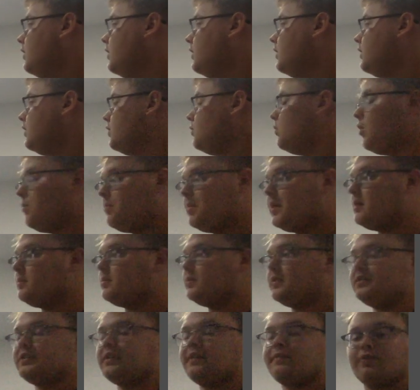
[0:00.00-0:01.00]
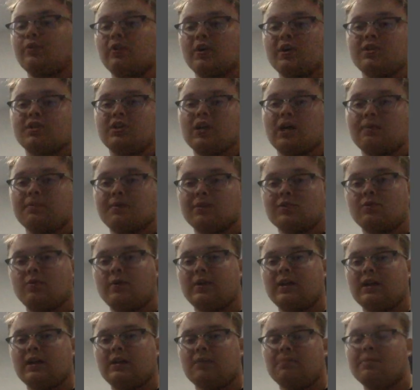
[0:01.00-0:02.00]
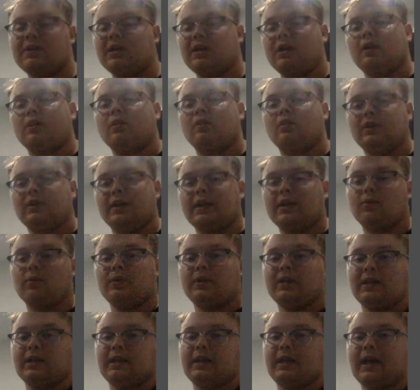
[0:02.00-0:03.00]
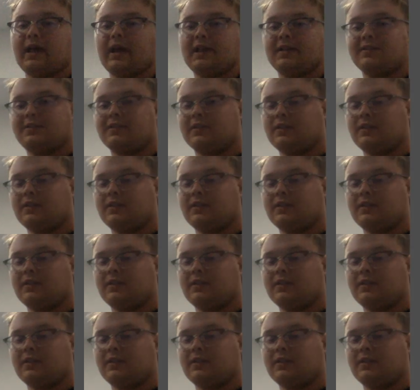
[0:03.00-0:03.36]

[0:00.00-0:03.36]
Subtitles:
you won't be able to differentiate between it being liquid and gas.